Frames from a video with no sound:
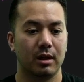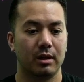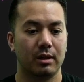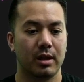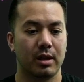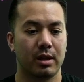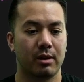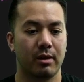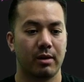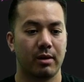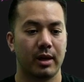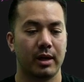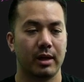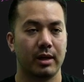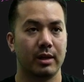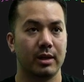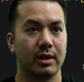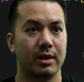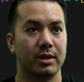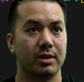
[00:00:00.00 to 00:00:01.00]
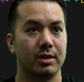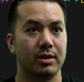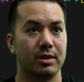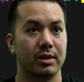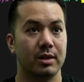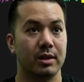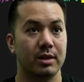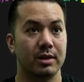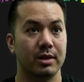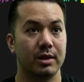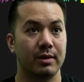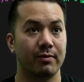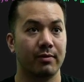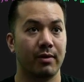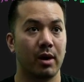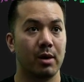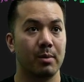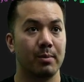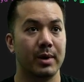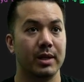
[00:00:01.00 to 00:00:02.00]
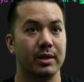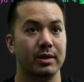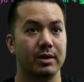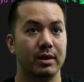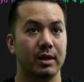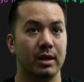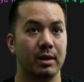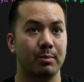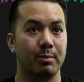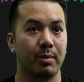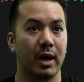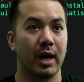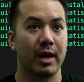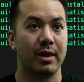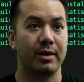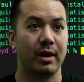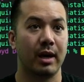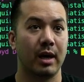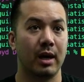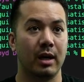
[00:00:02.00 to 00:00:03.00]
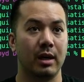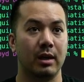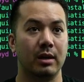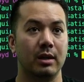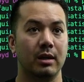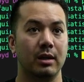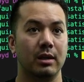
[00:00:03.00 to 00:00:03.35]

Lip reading: creating this environment in Python.